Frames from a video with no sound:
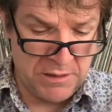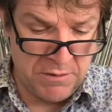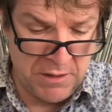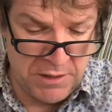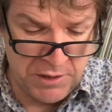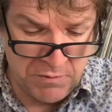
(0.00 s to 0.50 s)
Oh
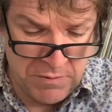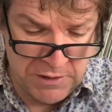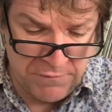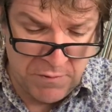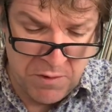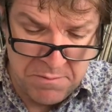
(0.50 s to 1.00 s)
yeah, this one's
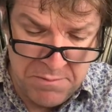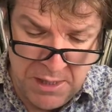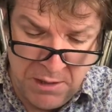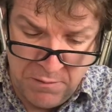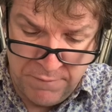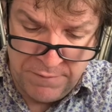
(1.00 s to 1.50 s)
from the
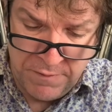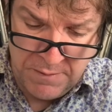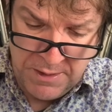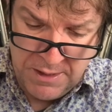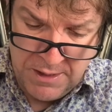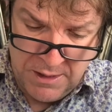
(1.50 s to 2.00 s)
middle of the
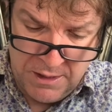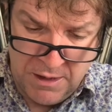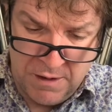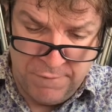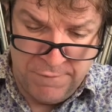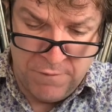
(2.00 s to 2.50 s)

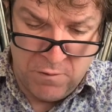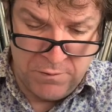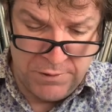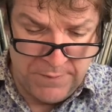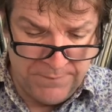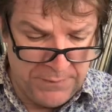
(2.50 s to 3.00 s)
gatefold.